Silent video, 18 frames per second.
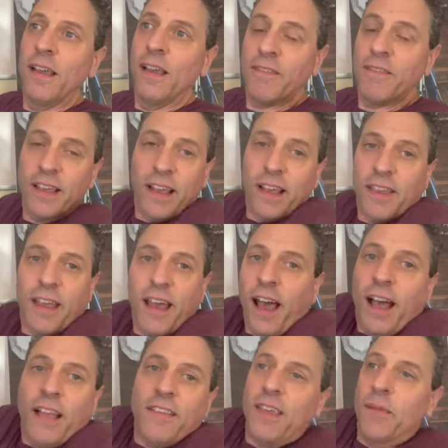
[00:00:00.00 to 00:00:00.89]
If the, the
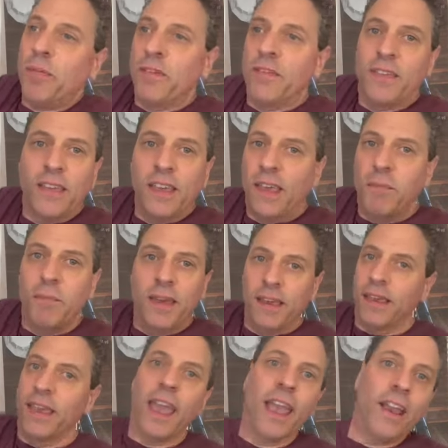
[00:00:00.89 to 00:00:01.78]
concept is to keep
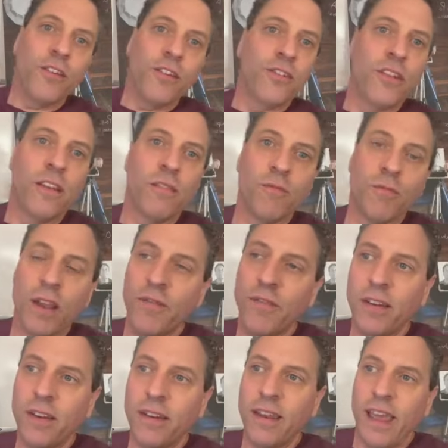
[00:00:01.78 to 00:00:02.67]
me engaged and
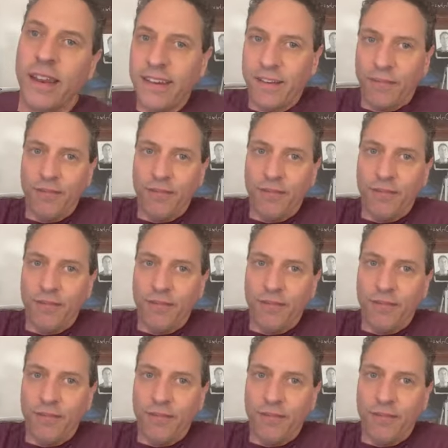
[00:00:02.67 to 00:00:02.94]
riveted and